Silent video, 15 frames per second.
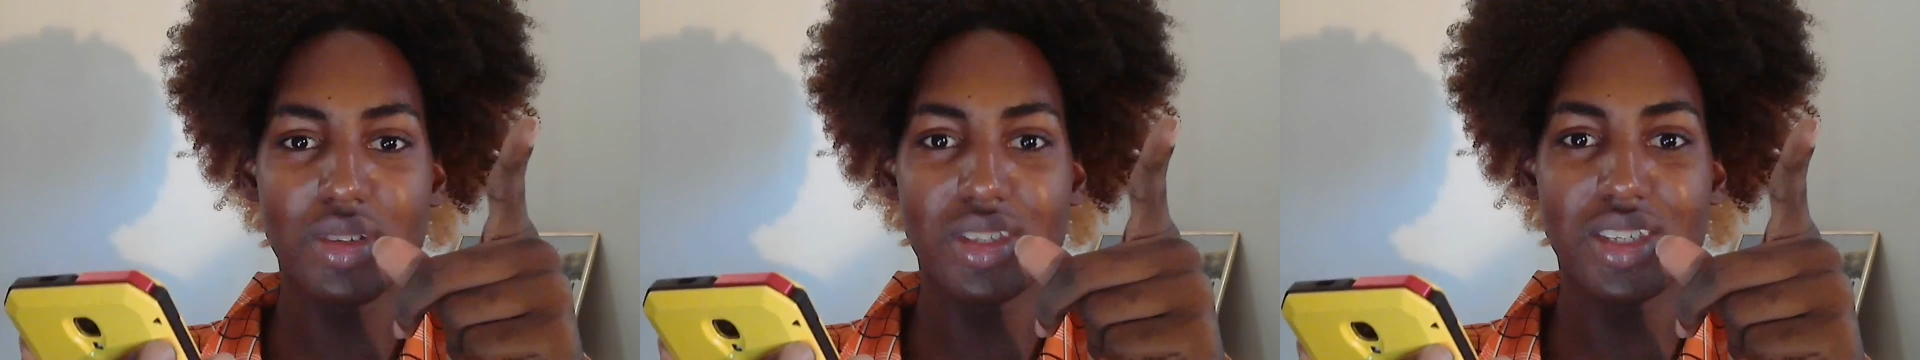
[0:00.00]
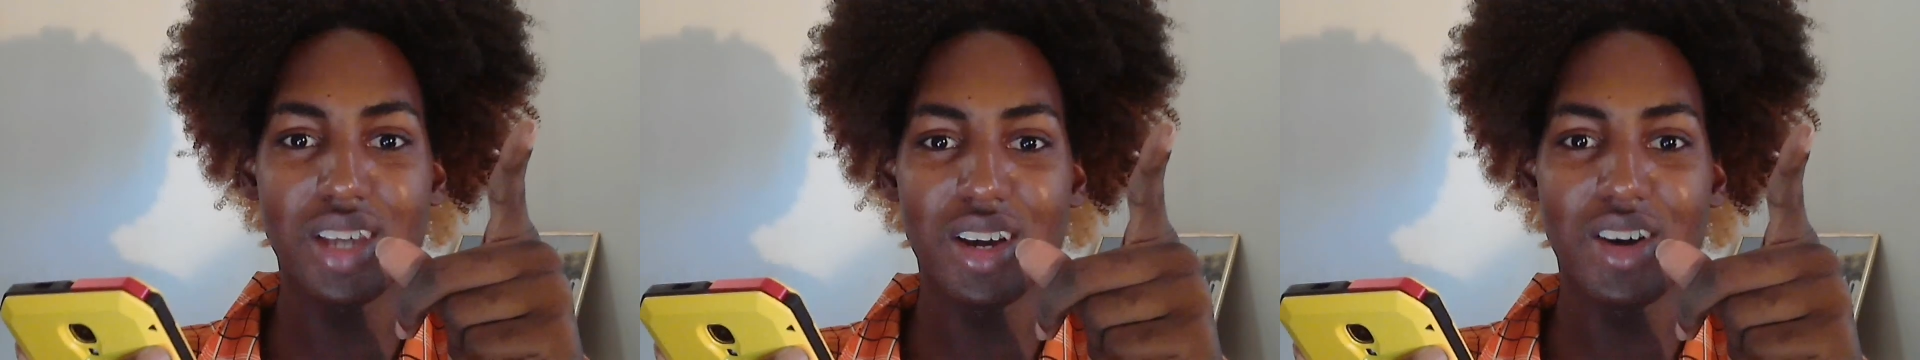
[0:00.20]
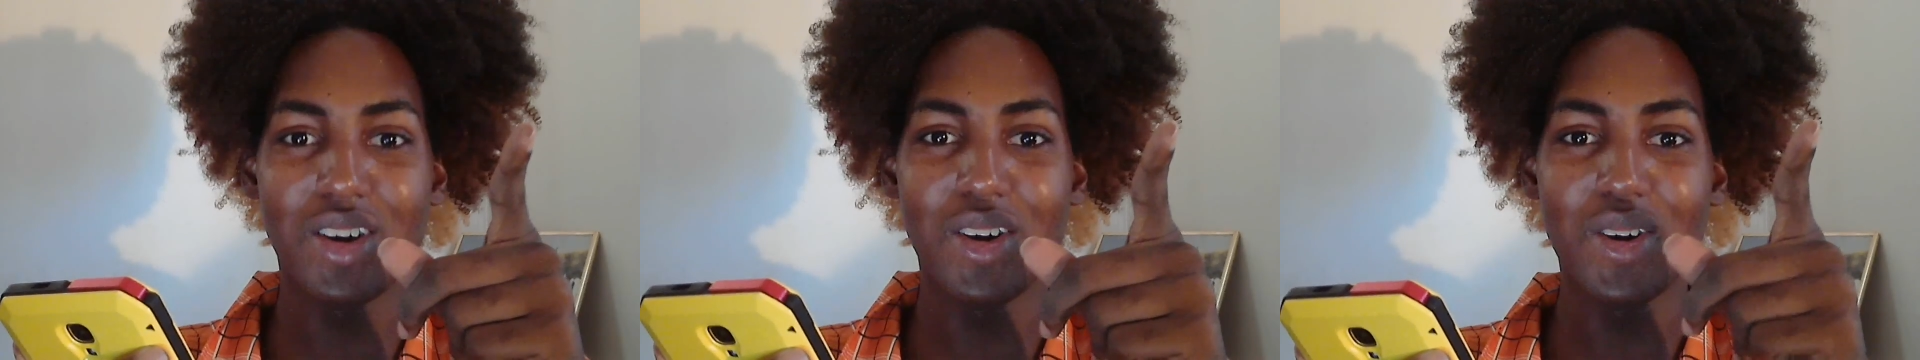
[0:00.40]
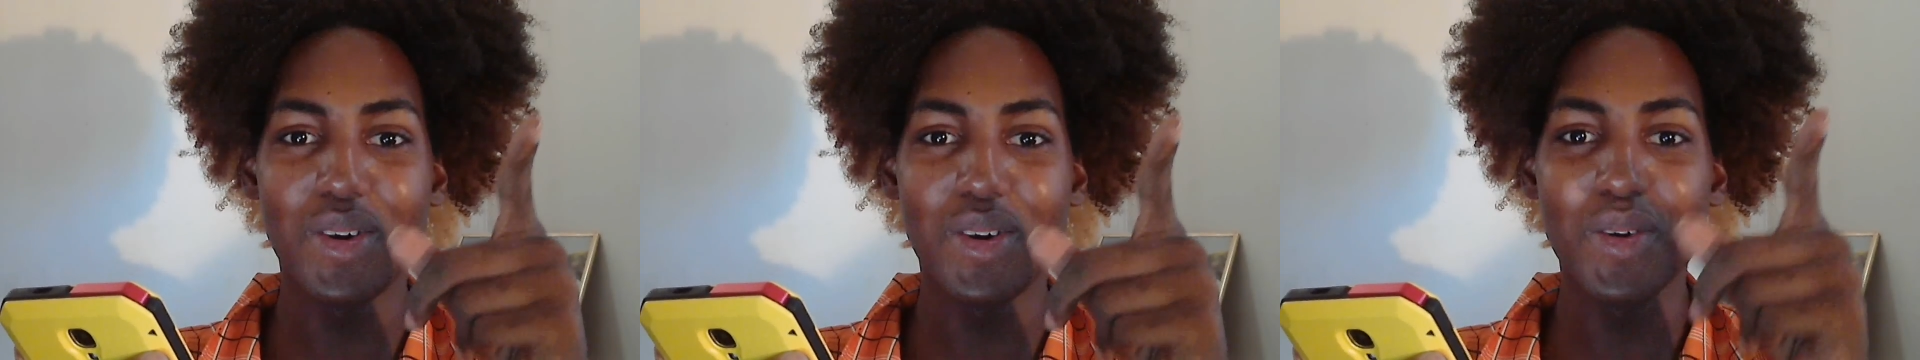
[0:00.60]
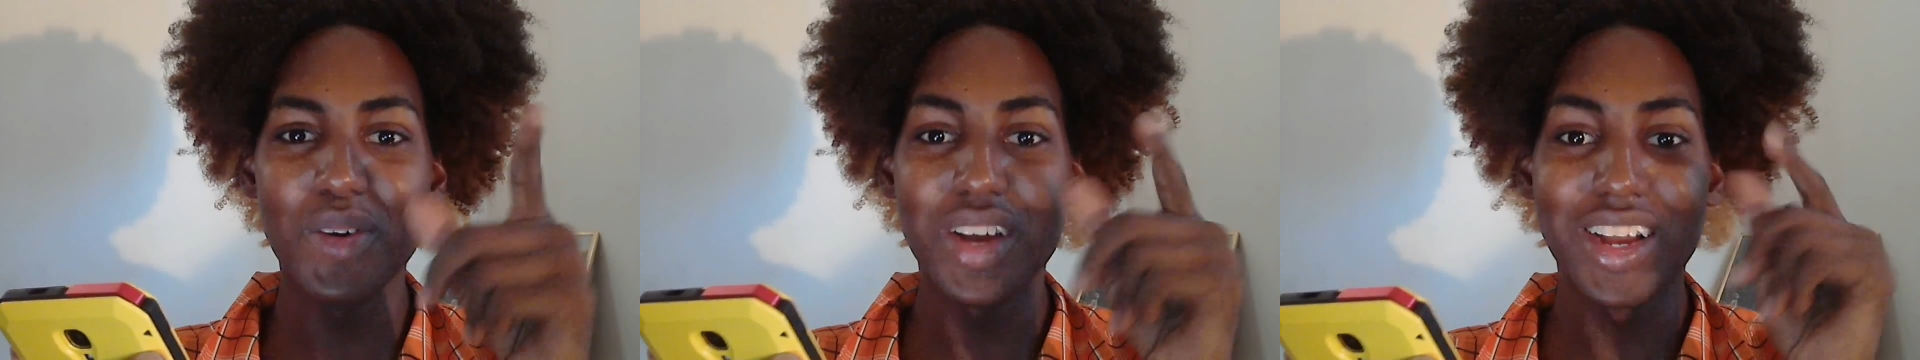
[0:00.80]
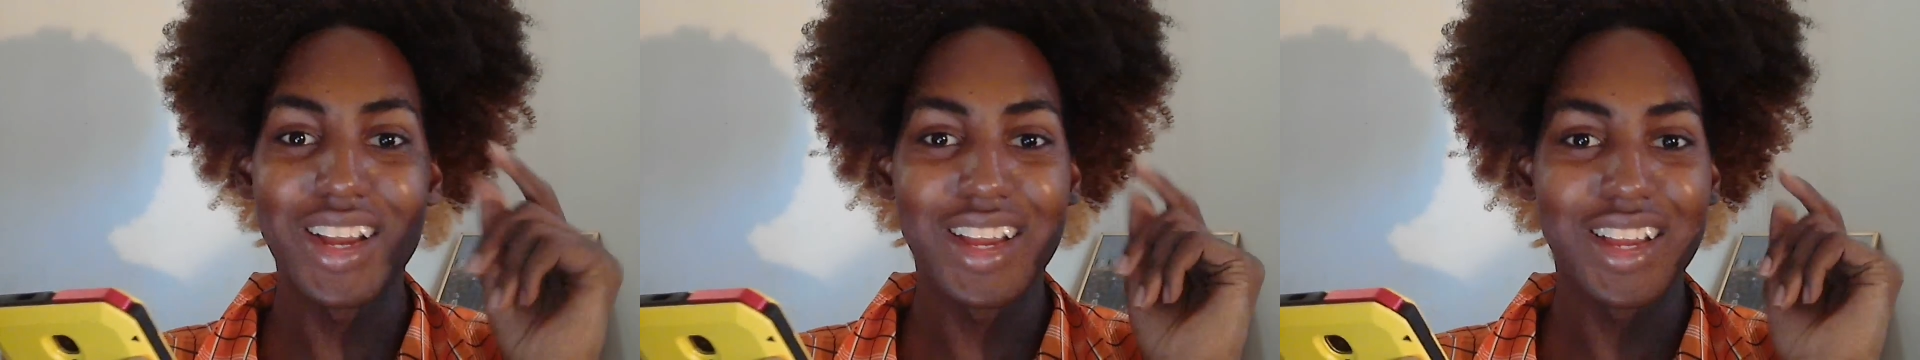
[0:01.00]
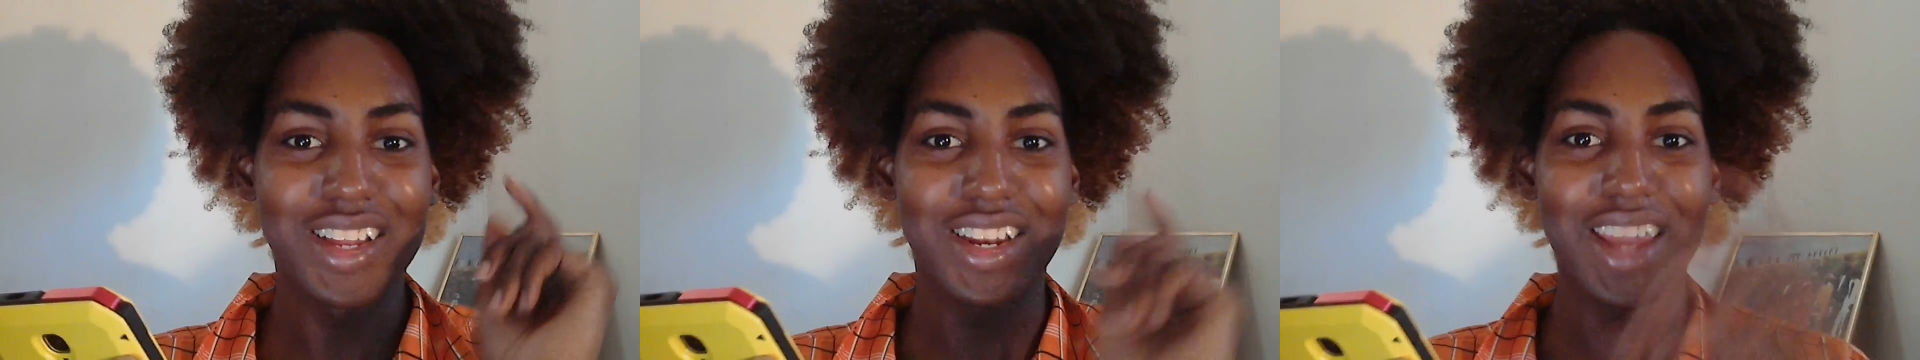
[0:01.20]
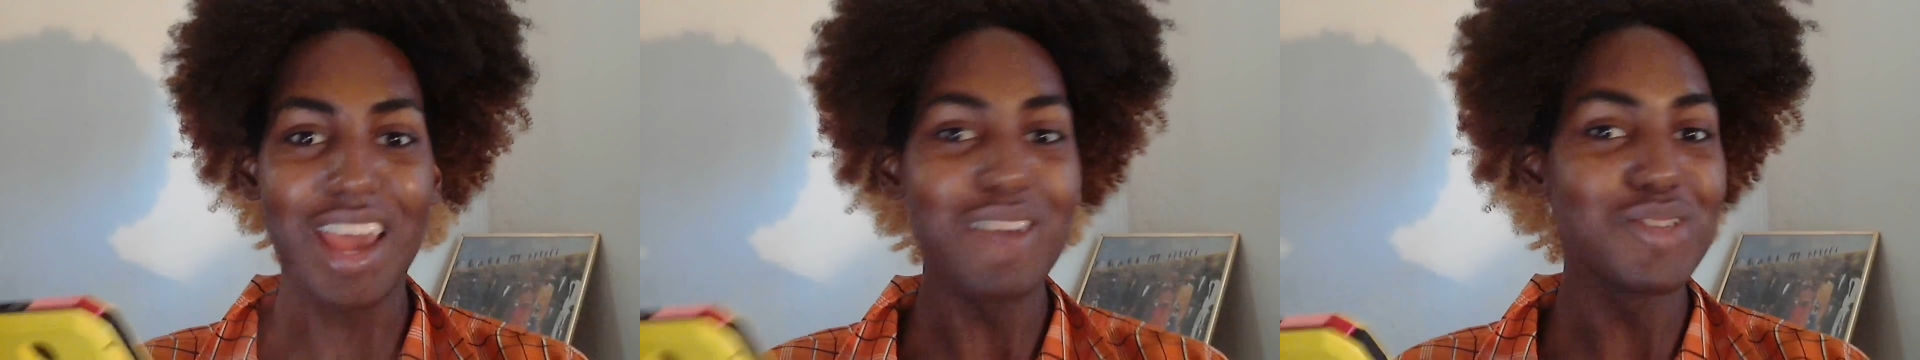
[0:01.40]
So
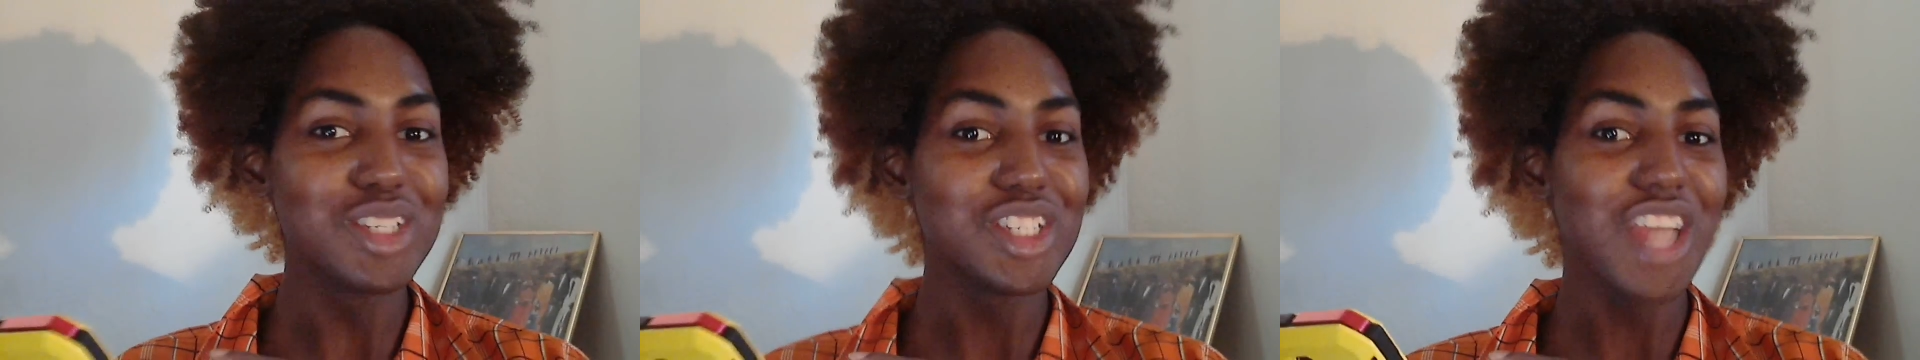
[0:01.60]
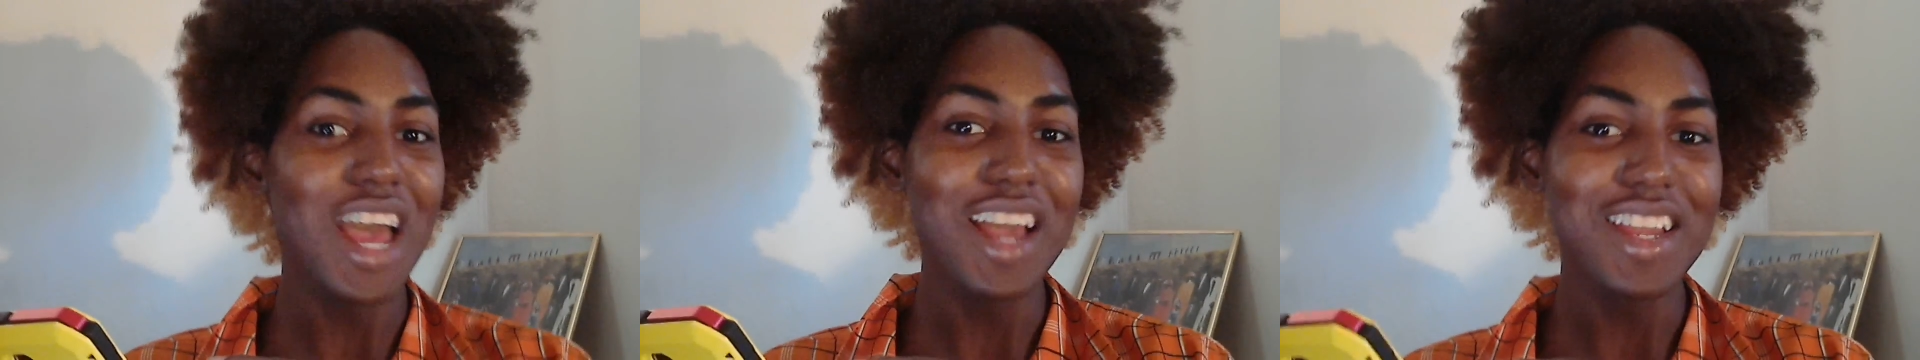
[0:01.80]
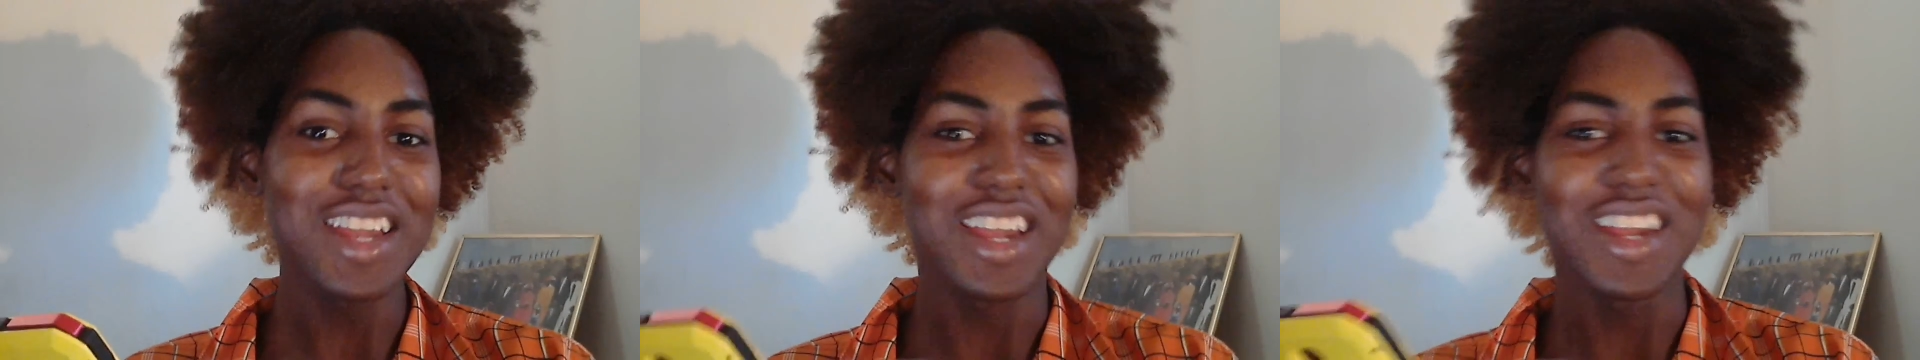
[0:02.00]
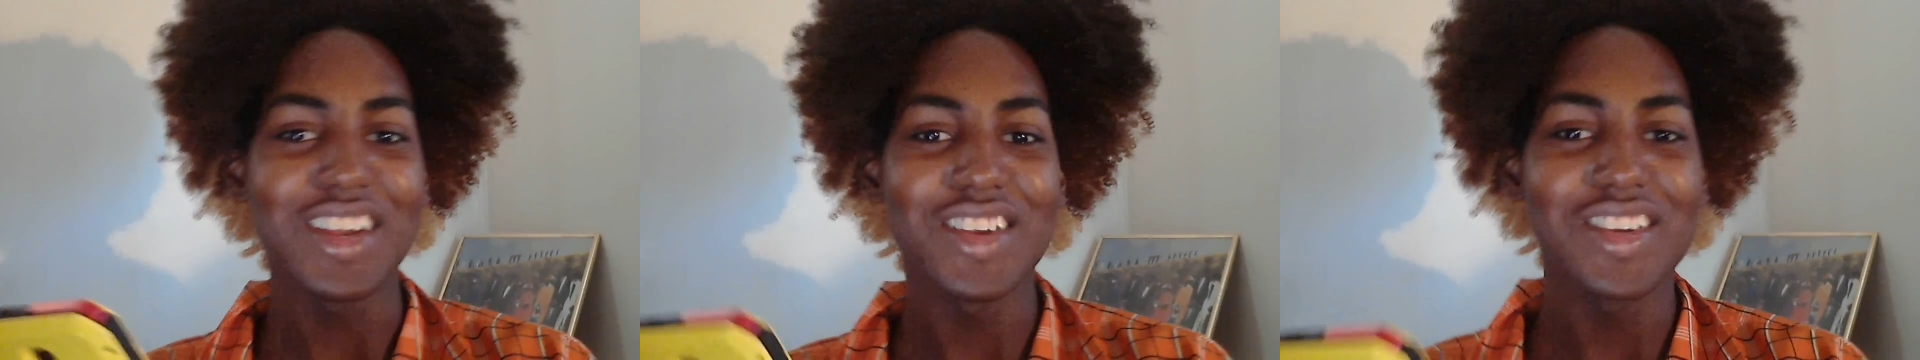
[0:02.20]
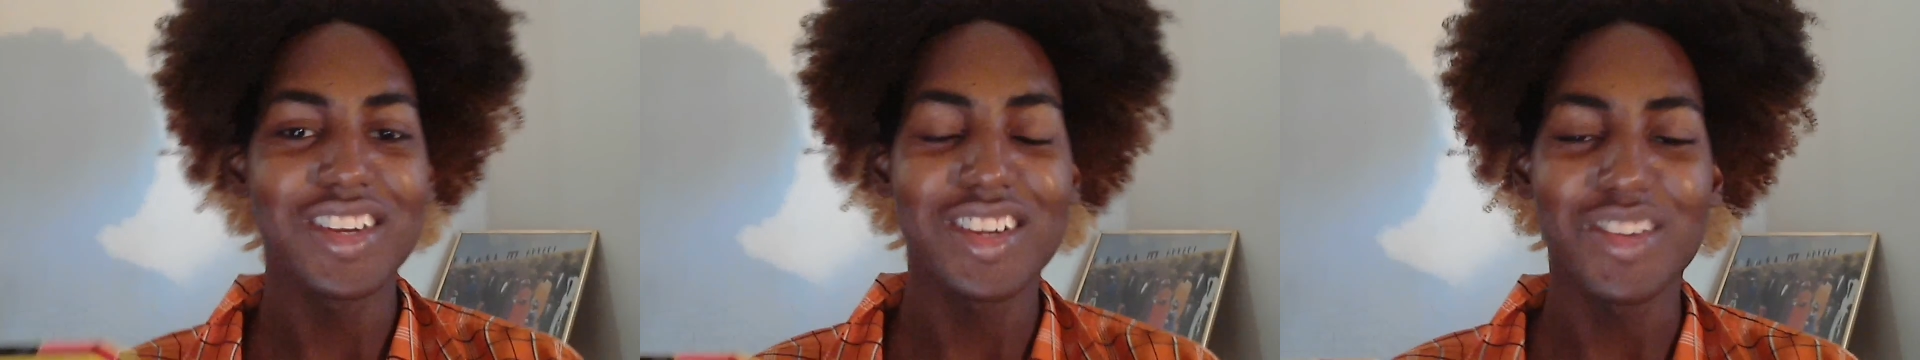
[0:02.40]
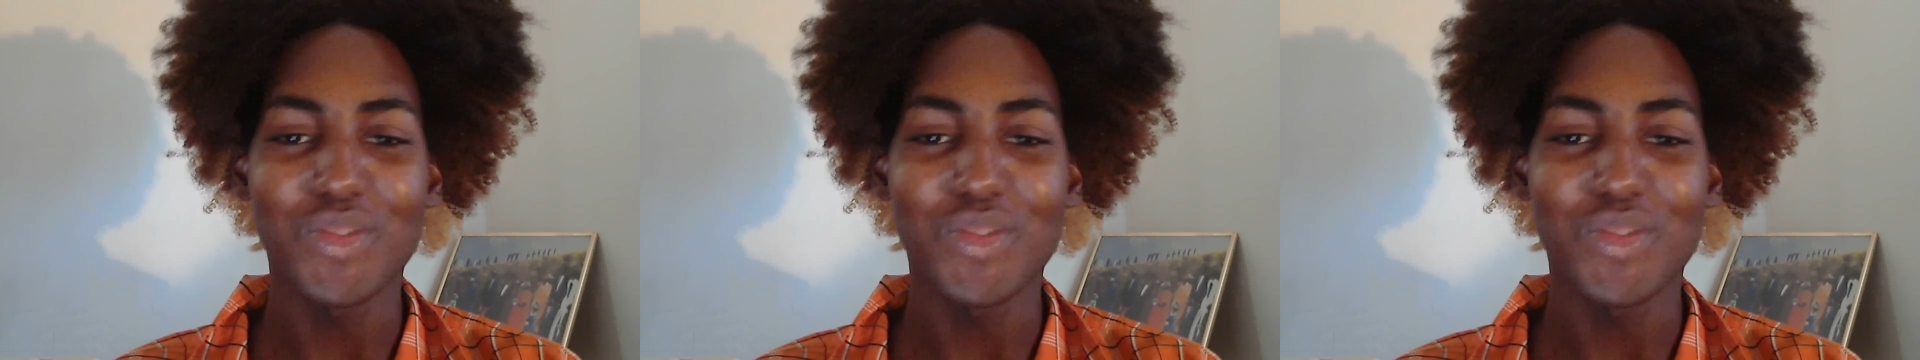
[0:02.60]
that was shocking.